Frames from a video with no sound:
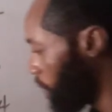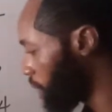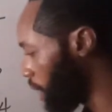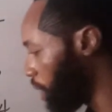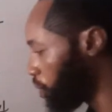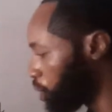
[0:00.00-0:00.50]

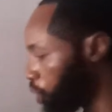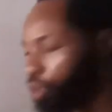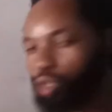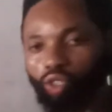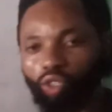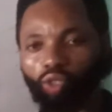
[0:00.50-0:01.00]
Now you
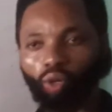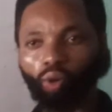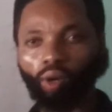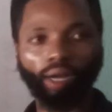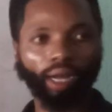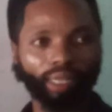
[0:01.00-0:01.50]
go to
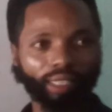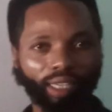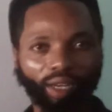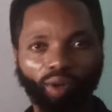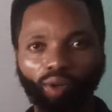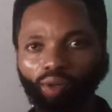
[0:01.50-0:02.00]
your
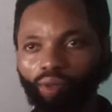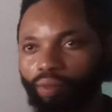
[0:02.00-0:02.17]
antilog.